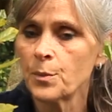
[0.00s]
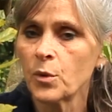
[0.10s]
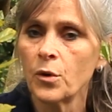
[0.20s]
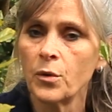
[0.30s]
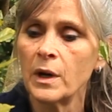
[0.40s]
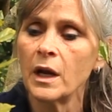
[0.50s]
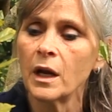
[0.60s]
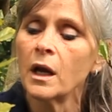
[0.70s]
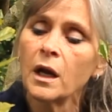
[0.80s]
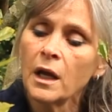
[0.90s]

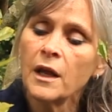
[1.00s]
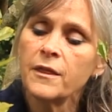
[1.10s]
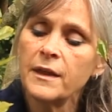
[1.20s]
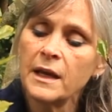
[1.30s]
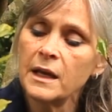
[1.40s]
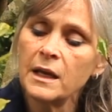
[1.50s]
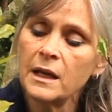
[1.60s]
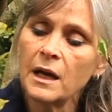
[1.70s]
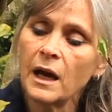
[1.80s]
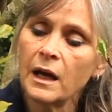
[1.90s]
pruning.
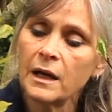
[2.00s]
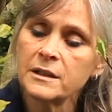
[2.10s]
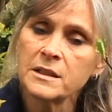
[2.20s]
The